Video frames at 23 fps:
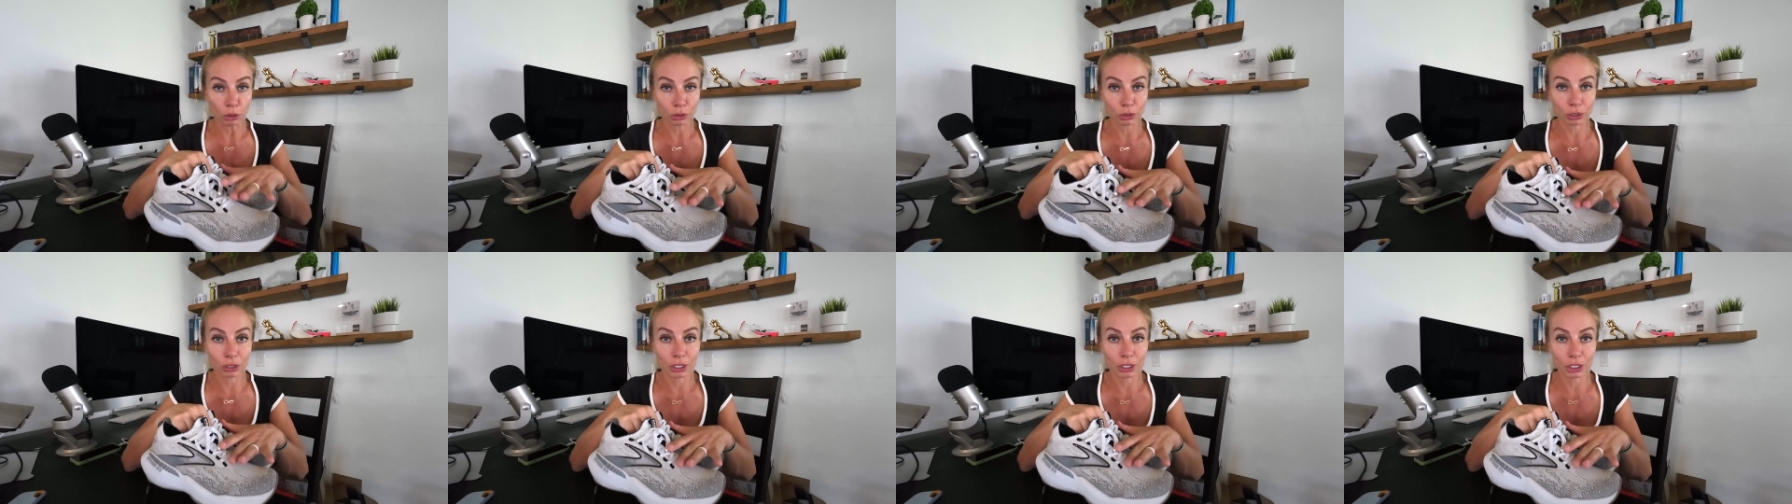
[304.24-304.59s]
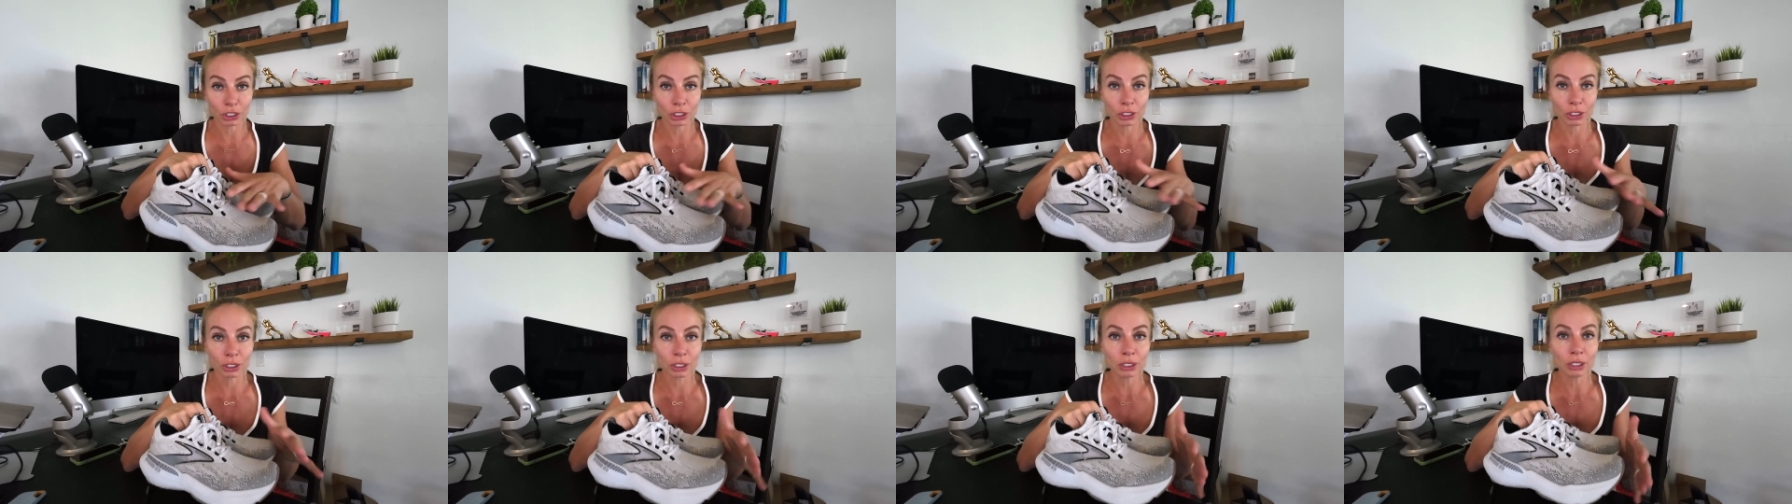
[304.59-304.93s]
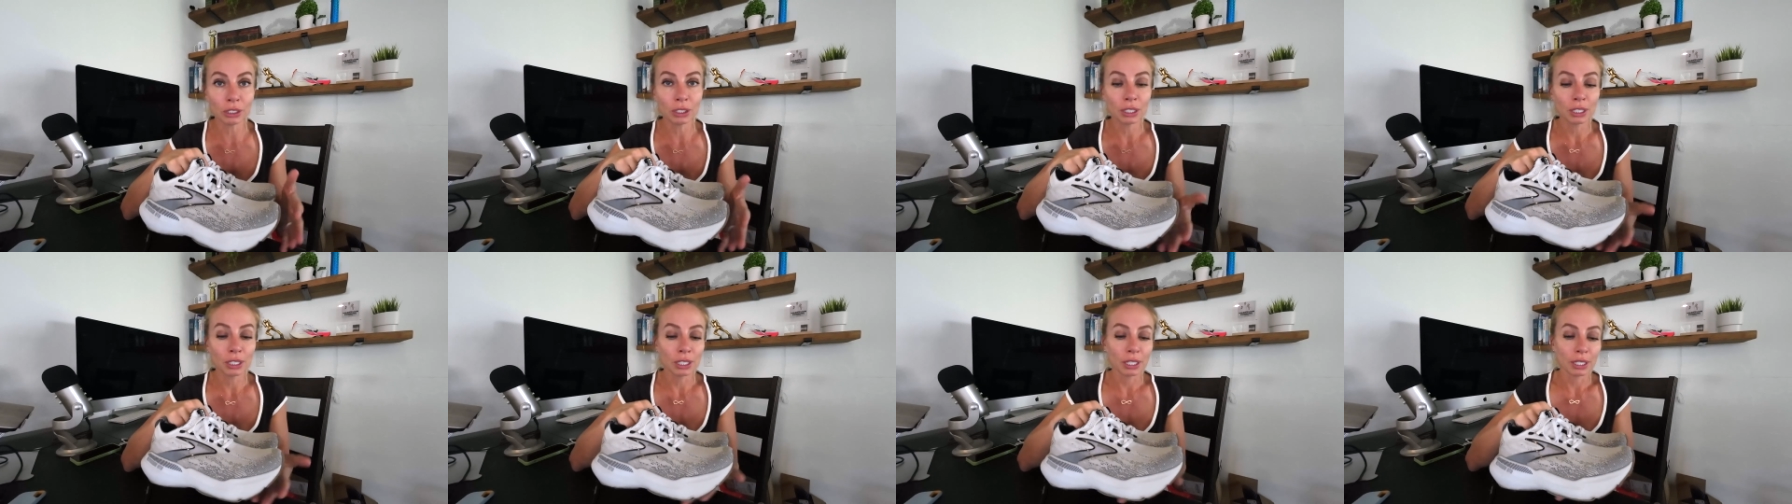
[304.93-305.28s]
traditional
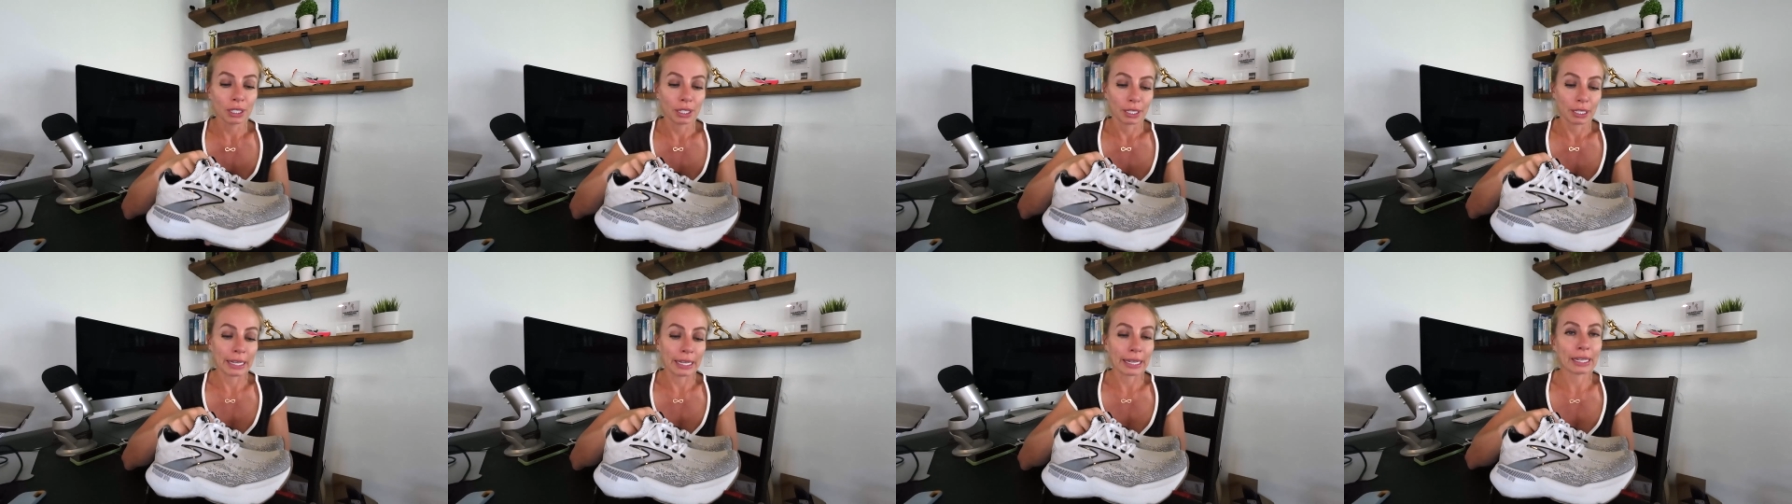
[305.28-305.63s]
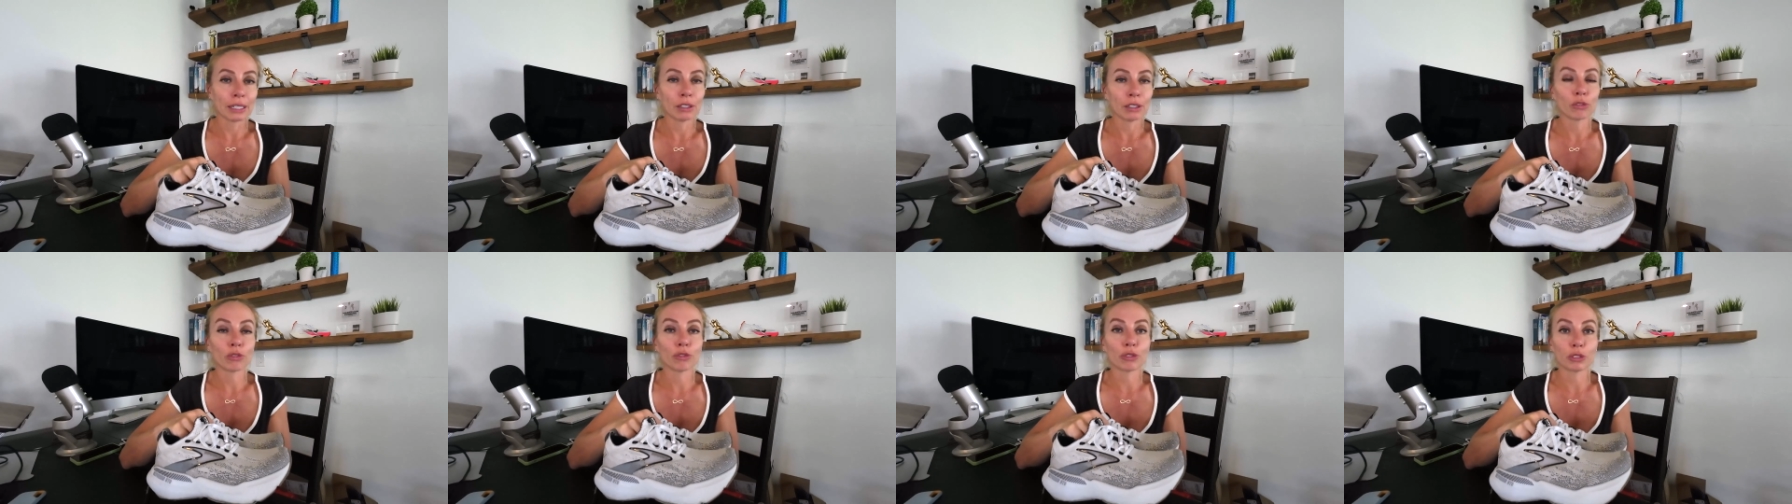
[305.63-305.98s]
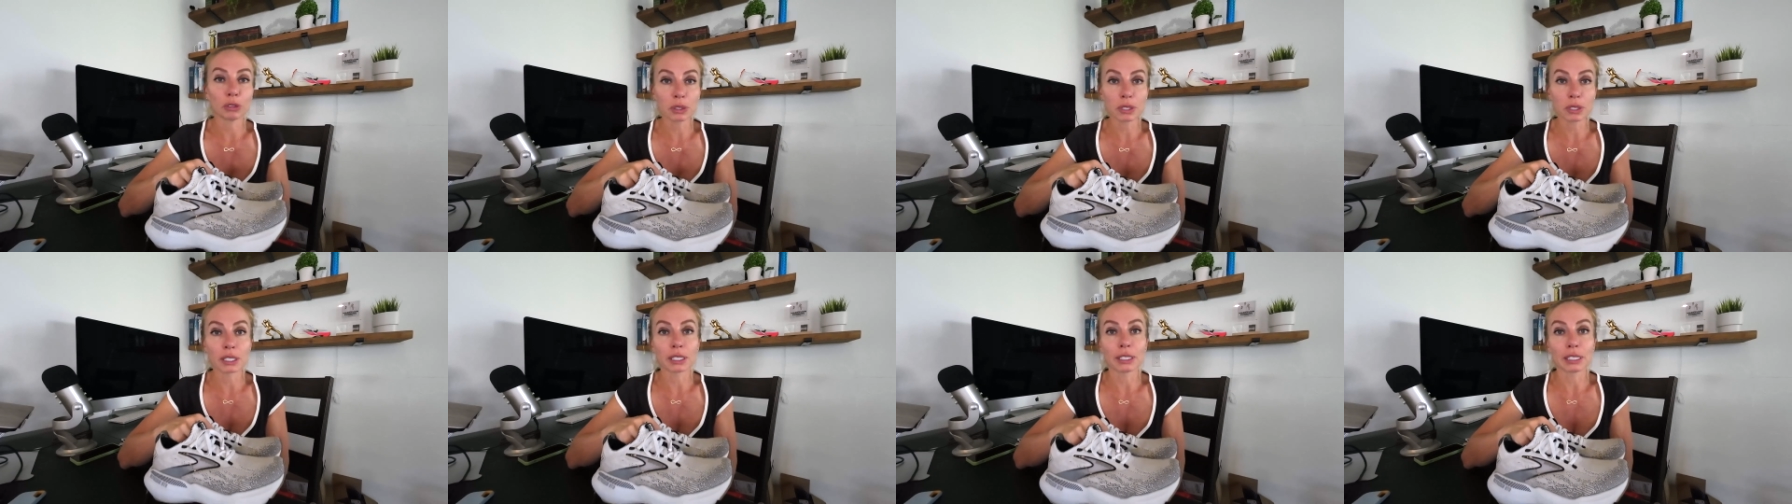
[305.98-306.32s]
and
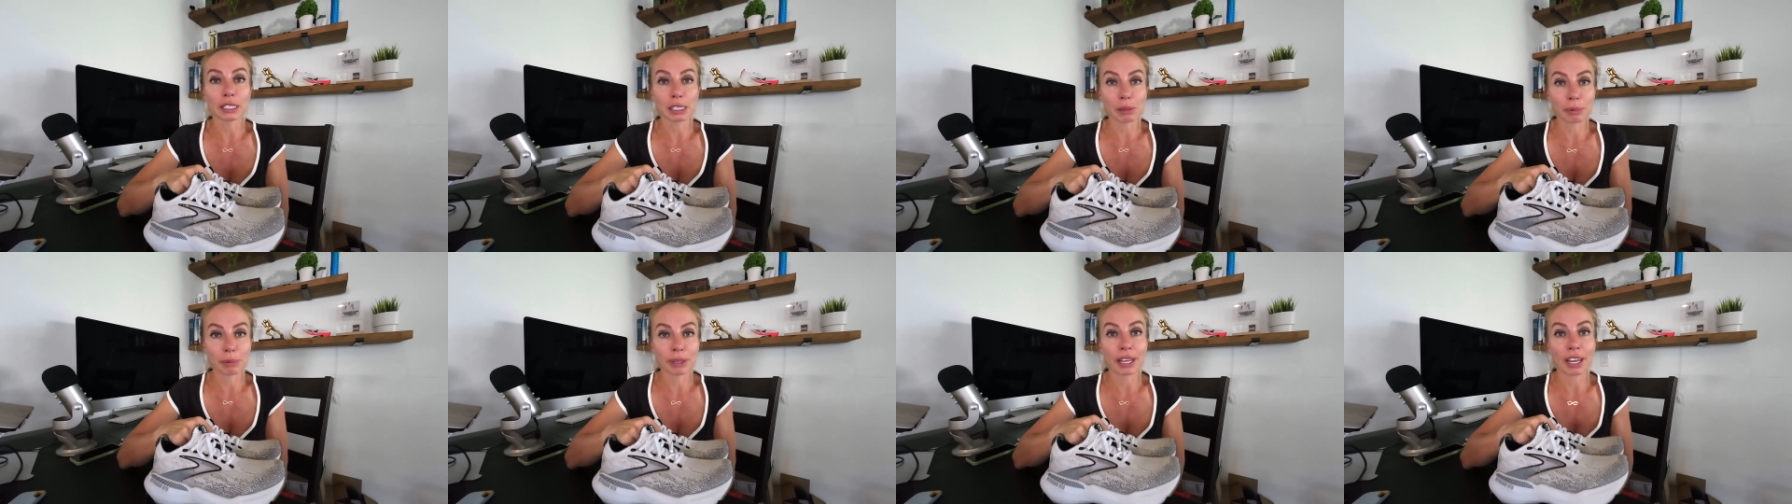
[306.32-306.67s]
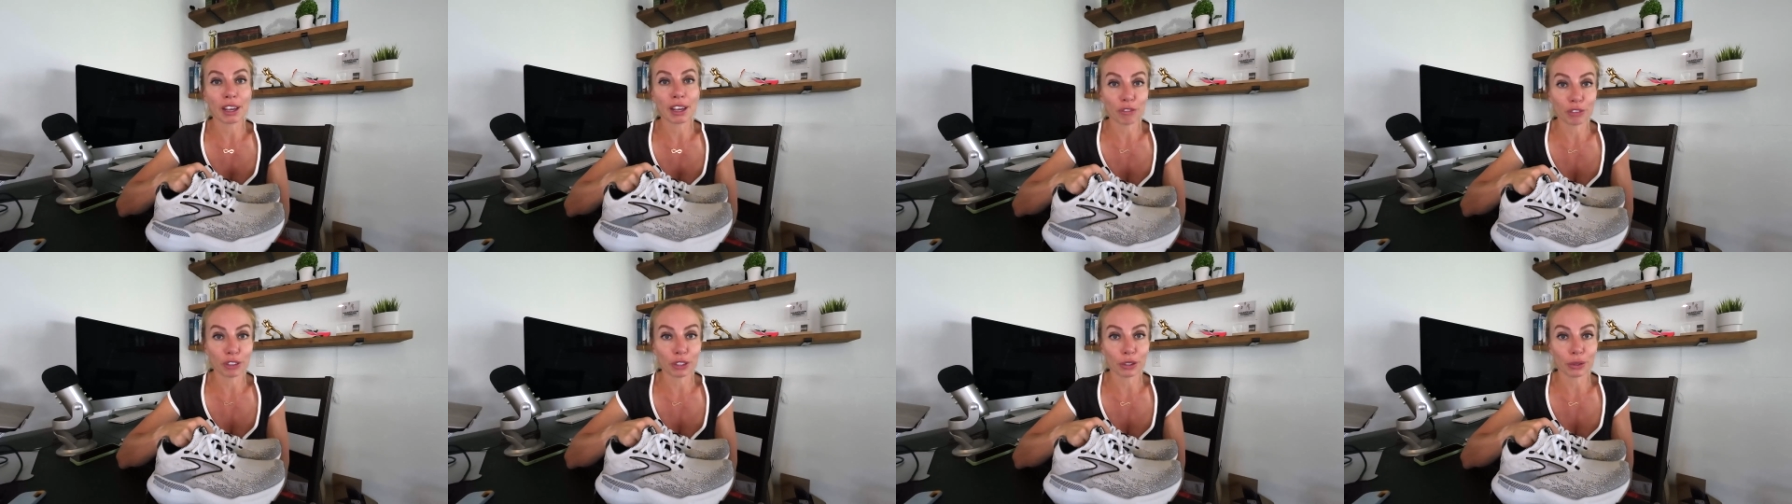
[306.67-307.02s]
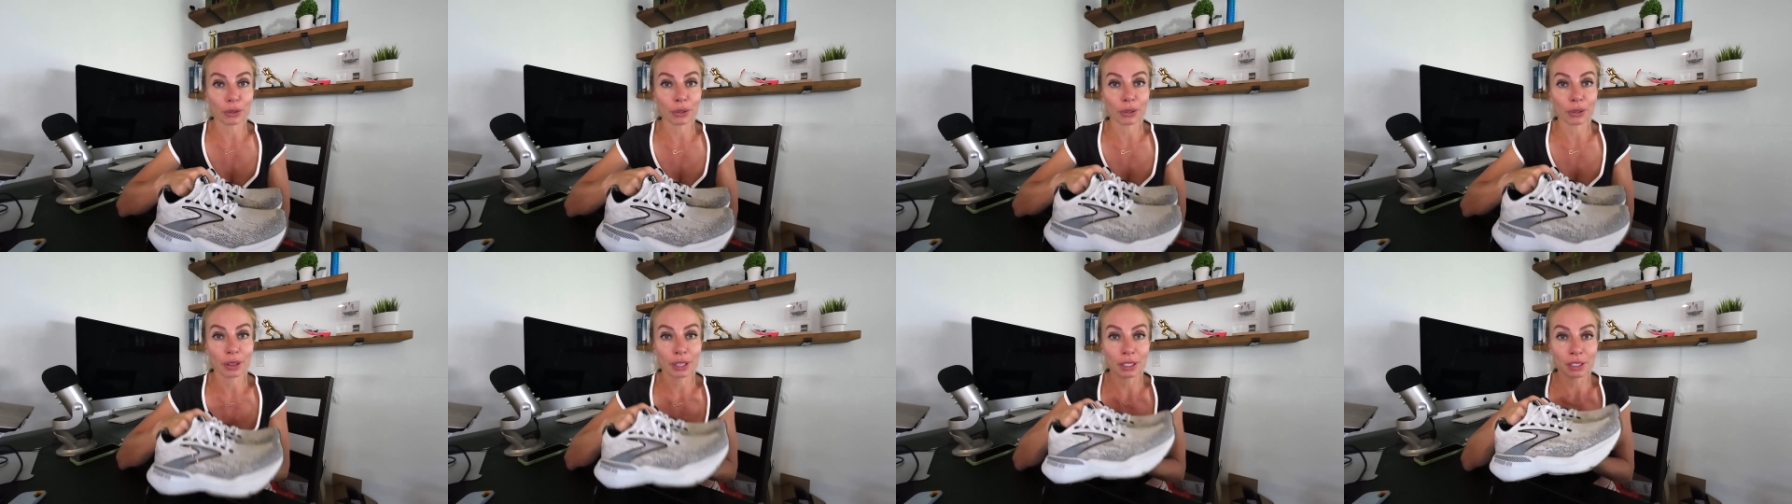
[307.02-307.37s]
feels a little bit
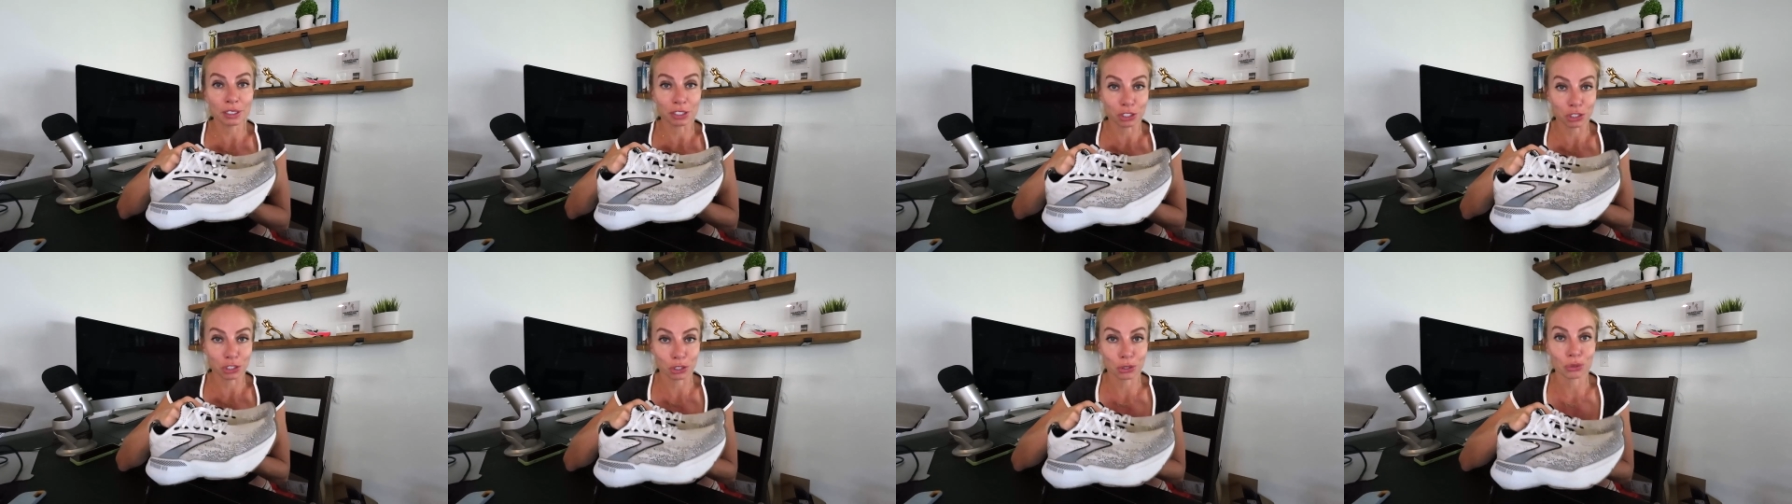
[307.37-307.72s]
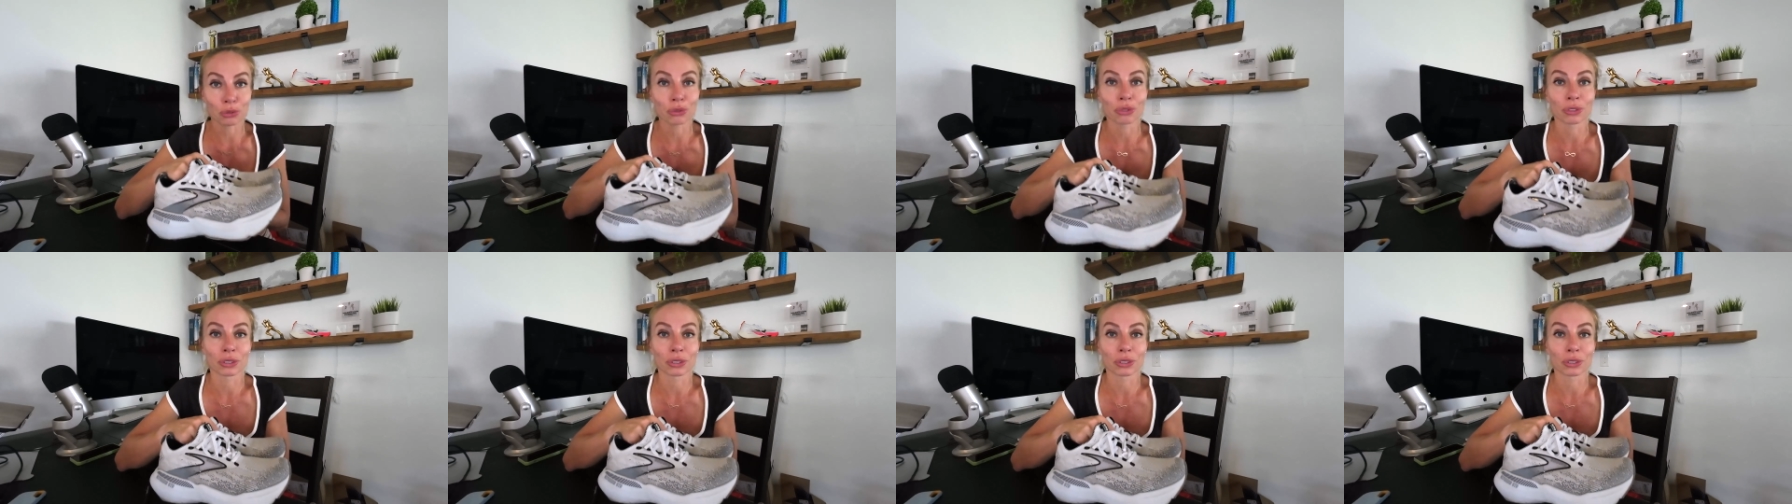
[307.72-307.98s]
heavier than this shoe.